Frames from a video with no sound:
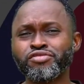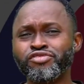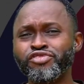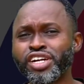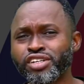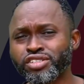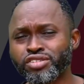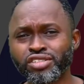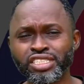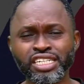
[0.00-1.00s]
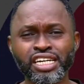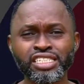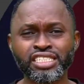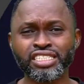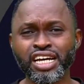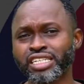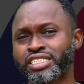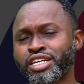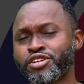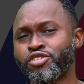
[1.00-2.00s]
various content
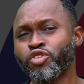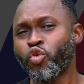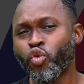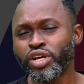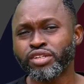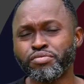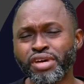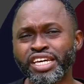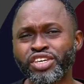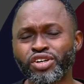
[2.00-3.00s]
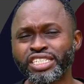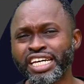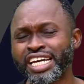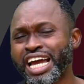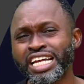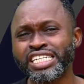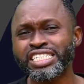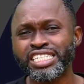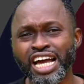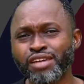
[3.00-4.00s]
that will make your day
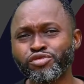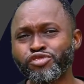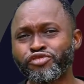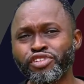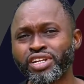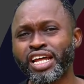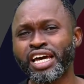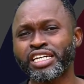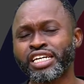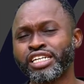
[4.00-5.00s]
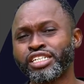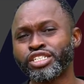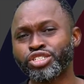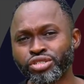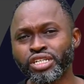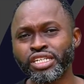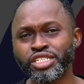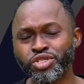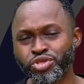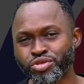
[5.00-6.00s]
anytime you feel like tuning
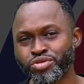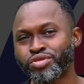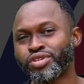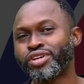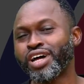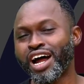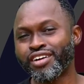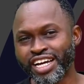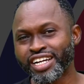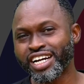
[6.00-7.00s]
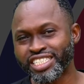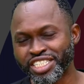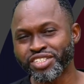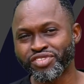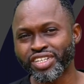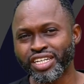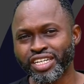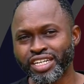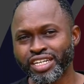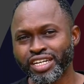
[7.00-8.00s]
into Arenga
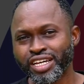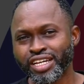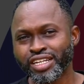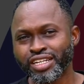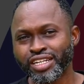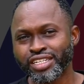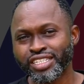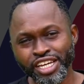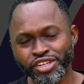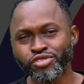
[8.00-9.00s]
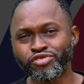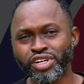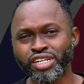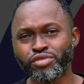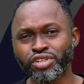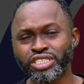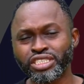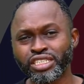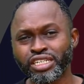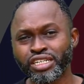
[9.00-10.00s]
TV. Thank you very much.
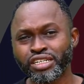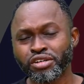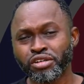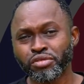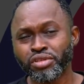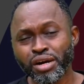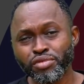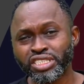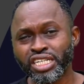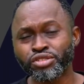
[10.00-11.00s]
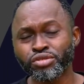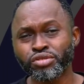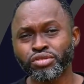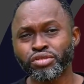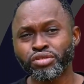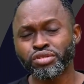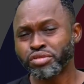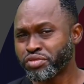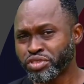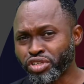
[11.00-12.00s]
Without much ado,
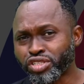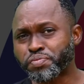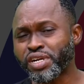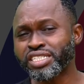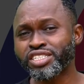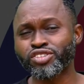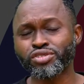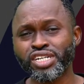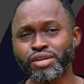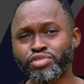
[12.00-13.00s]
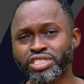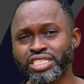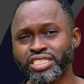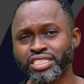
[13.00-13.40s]
just press the subscribe button.